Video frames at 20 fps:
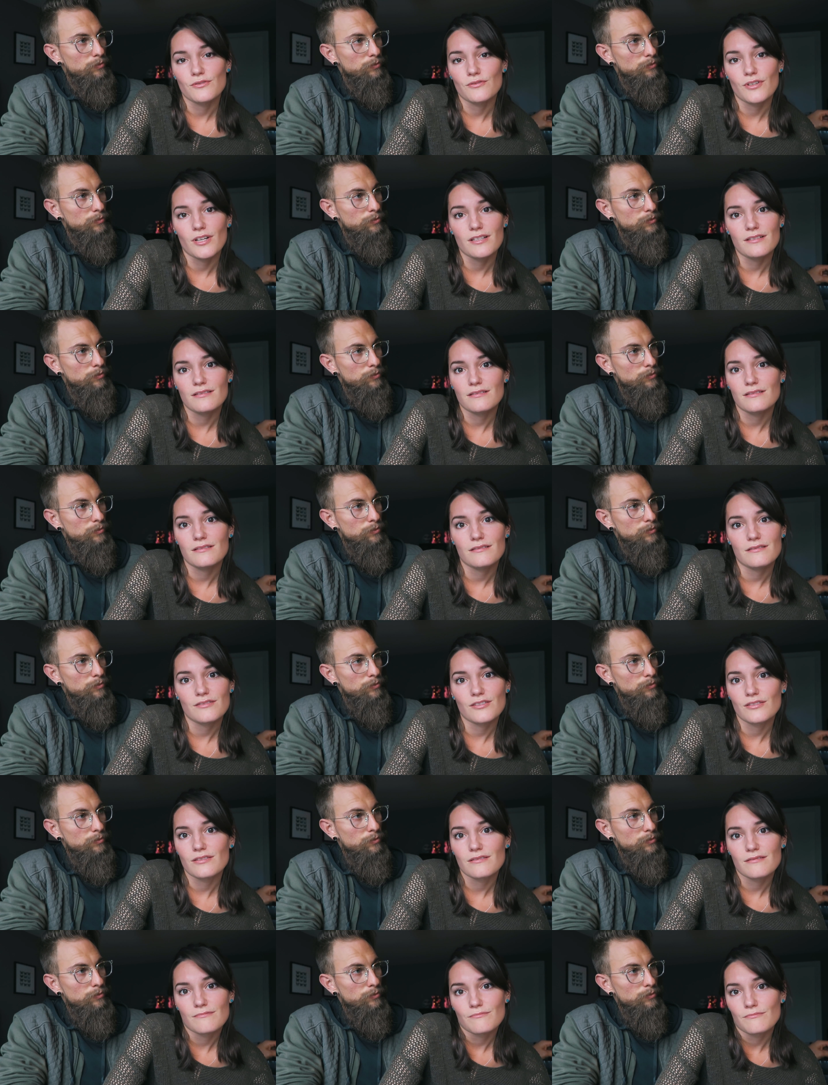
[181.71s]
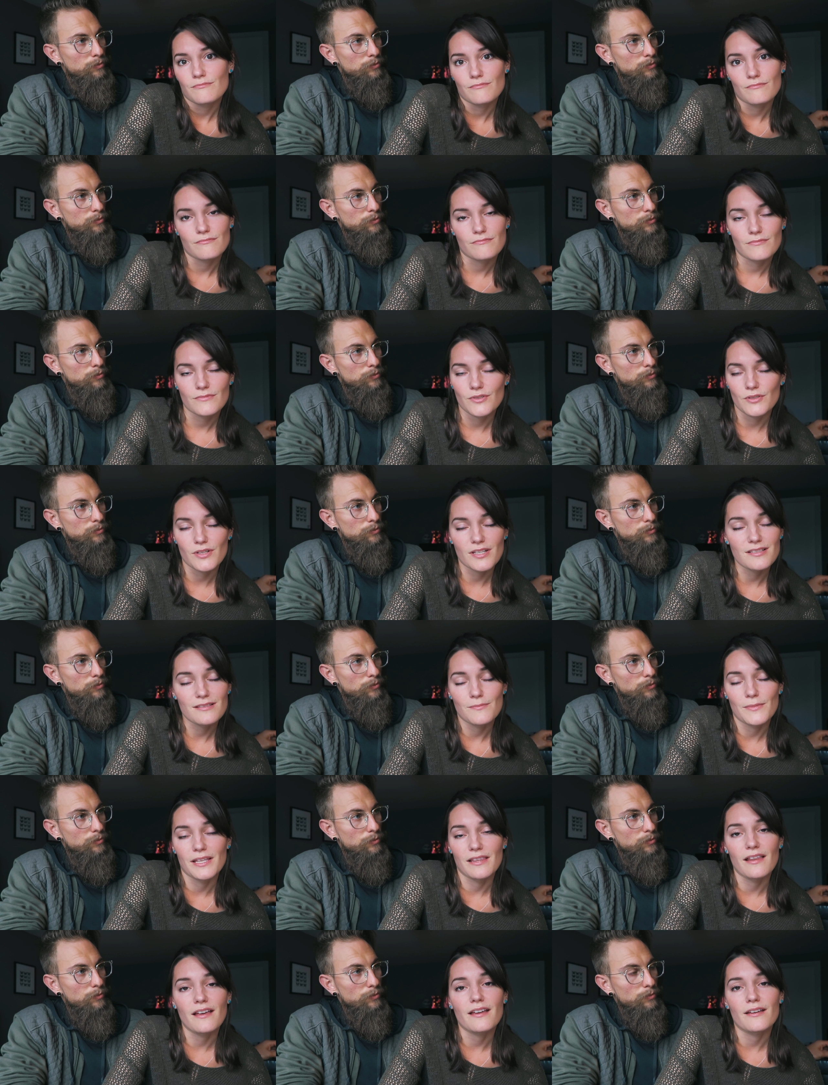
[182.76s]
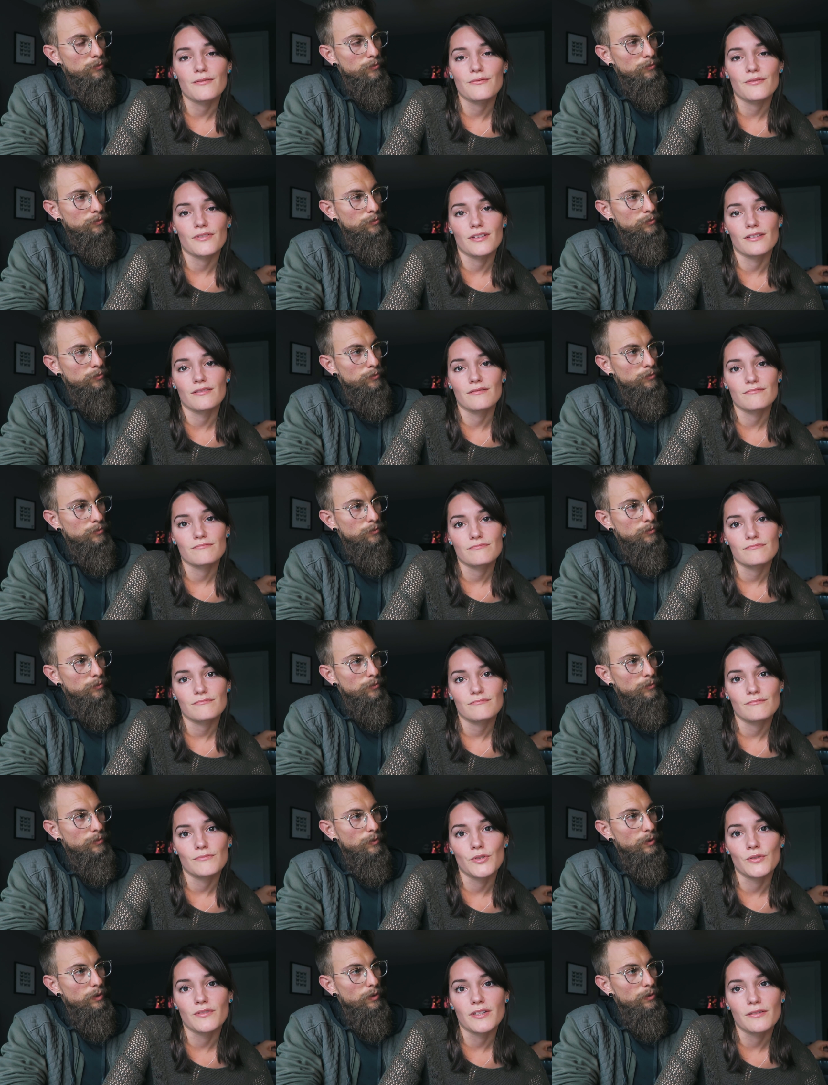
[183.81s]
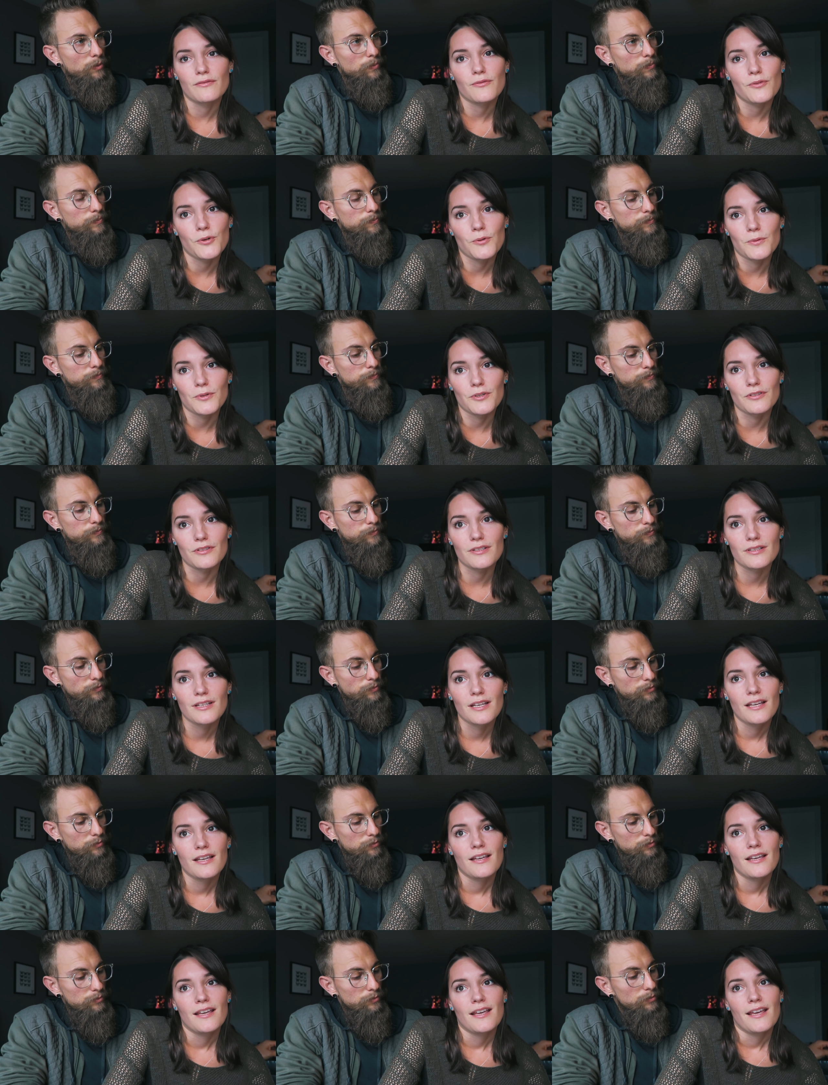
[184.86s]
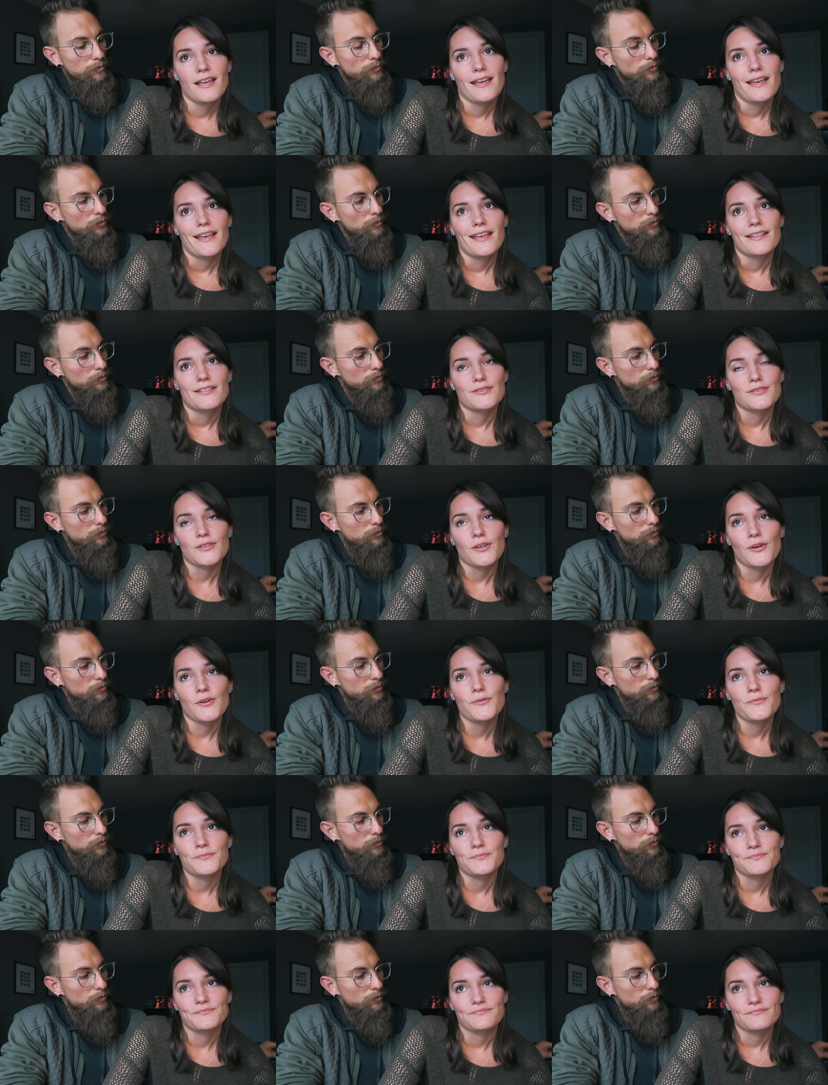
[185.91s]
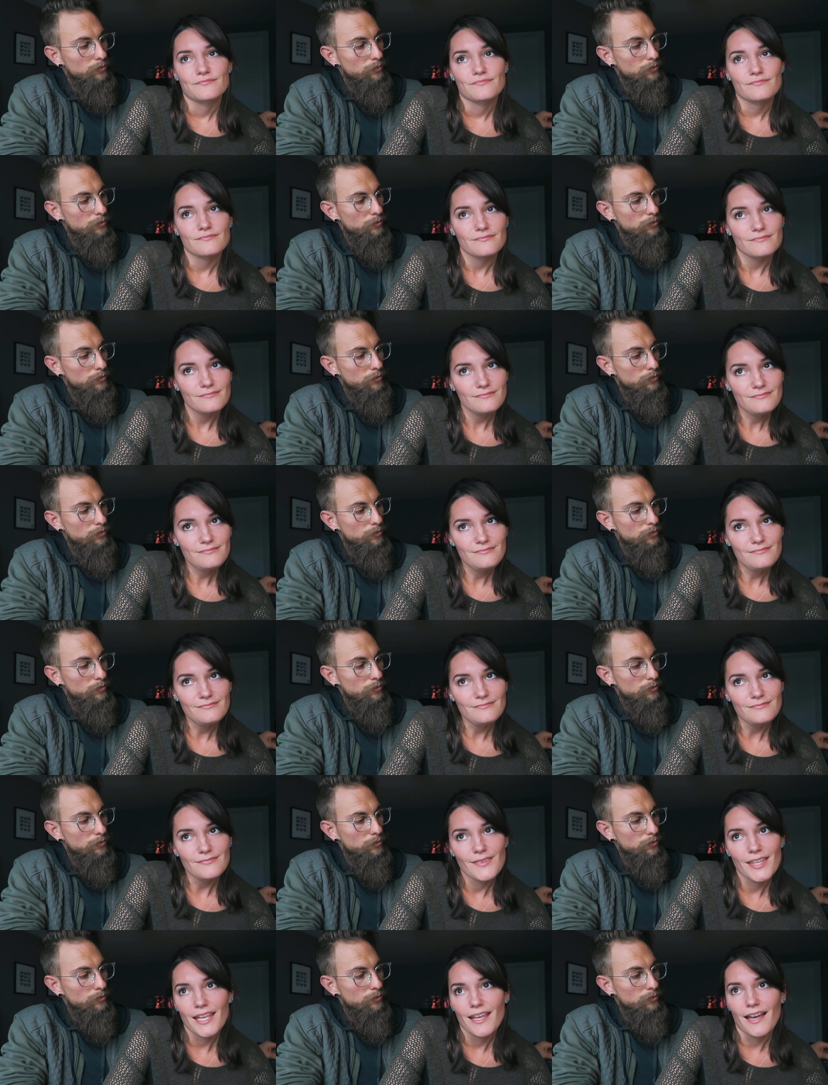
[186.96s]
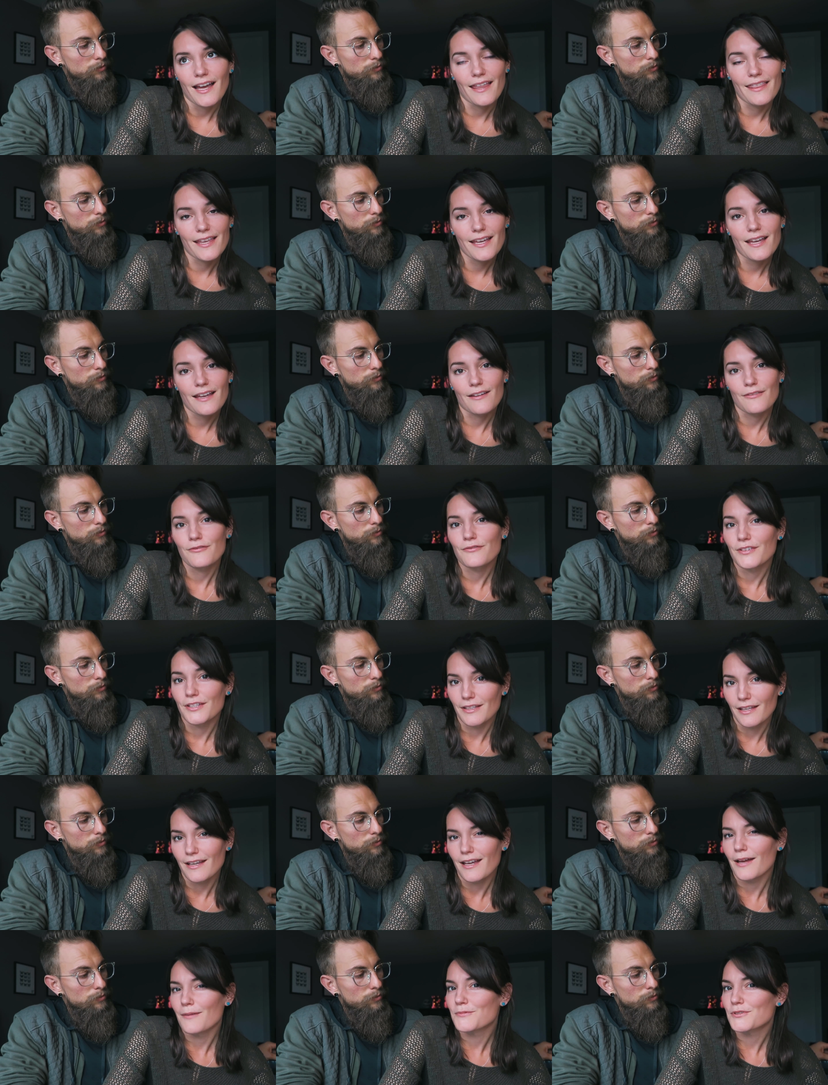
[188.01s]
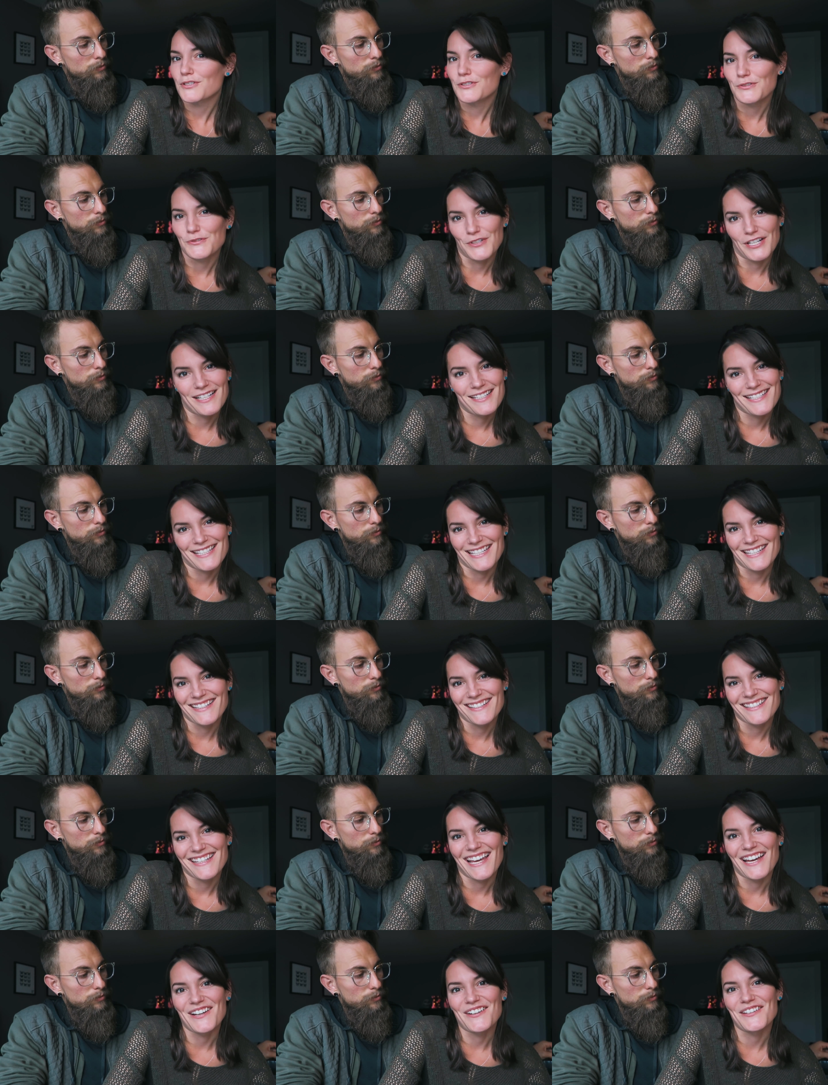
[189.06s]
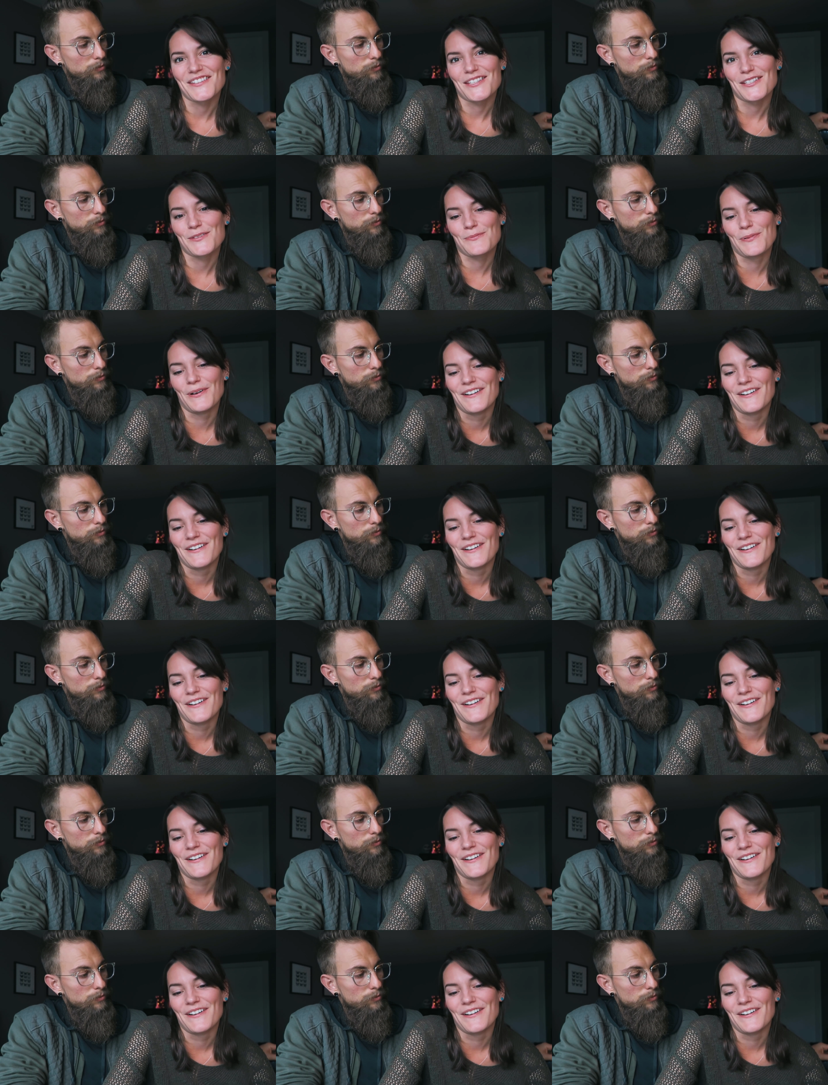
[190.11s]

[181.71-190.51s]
Speaker 1: the rest, just the rest of my life and moving forward. So I think I feel like I'm just ranting now at this